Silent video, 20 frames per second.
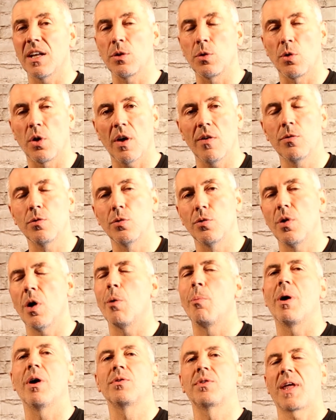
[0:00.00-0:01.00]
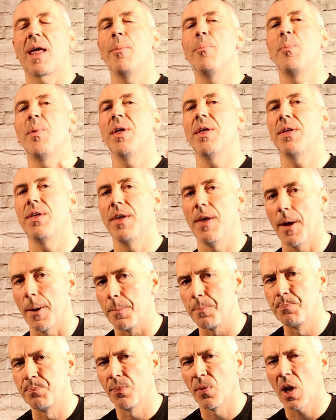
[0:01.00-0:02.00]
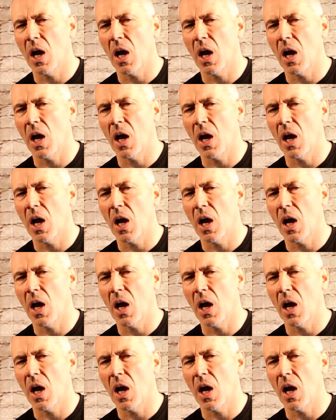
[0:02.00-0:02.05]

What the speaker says: that you have to know about camping gear.